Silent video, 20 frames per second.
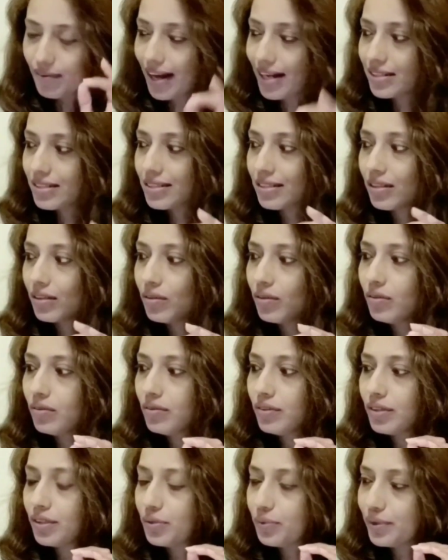
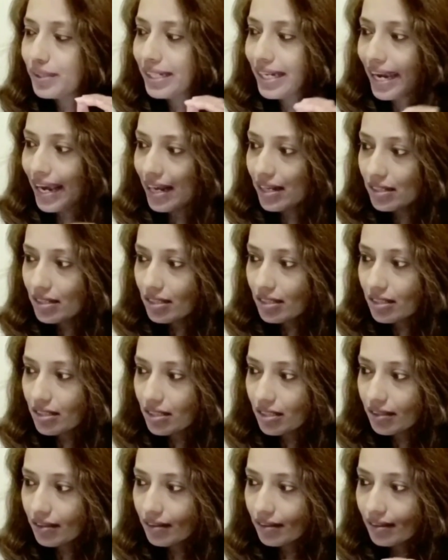Vasco
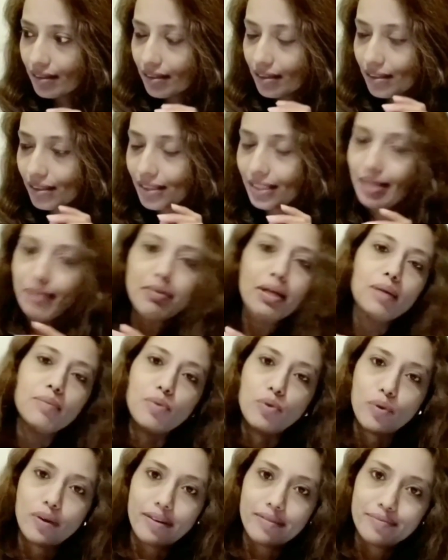Nunez de
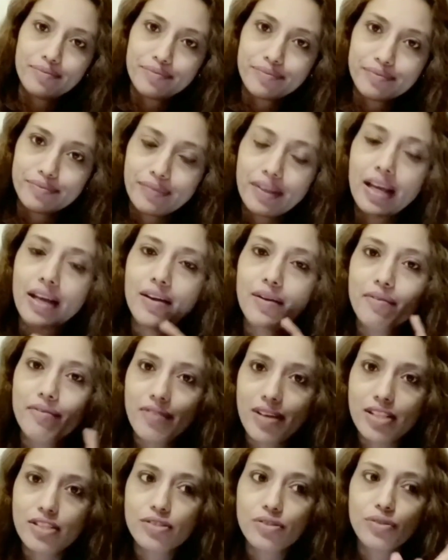Balboa.
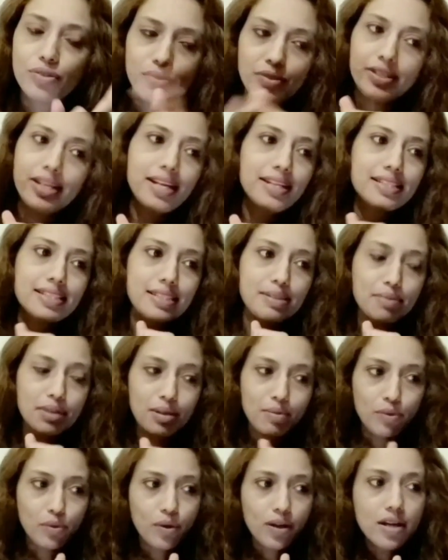Vasco Nunez
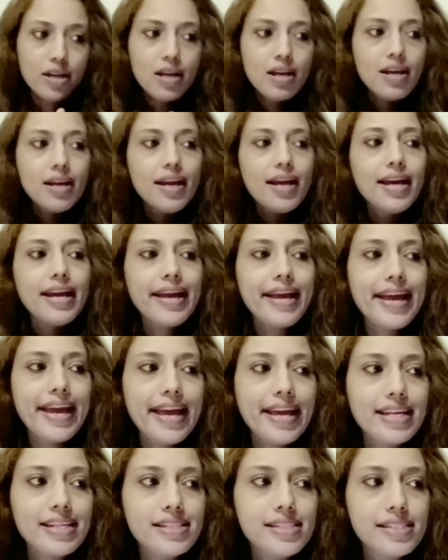de Balboa.
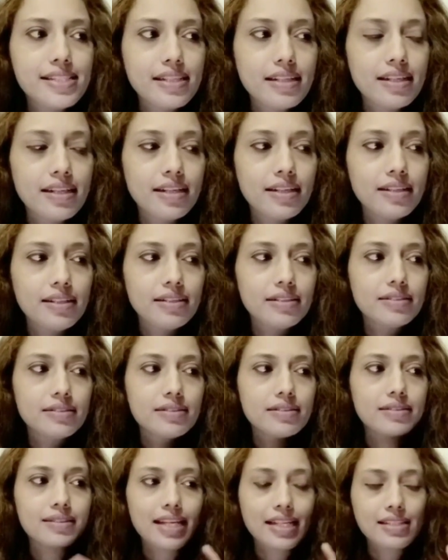And
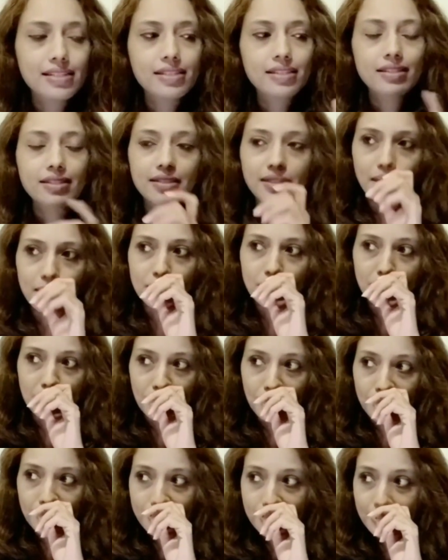that's
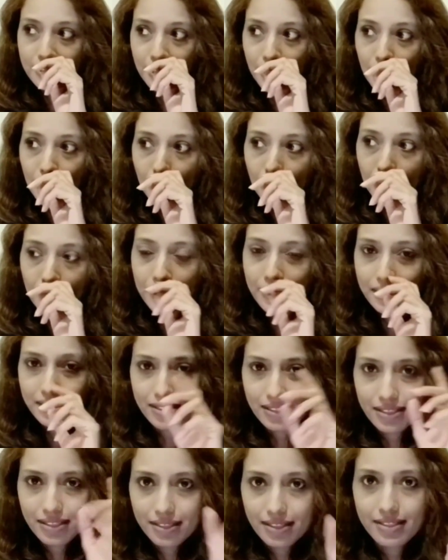the currency, and
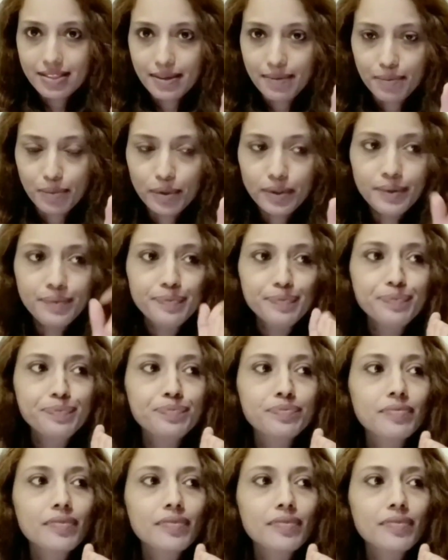this is the symbol.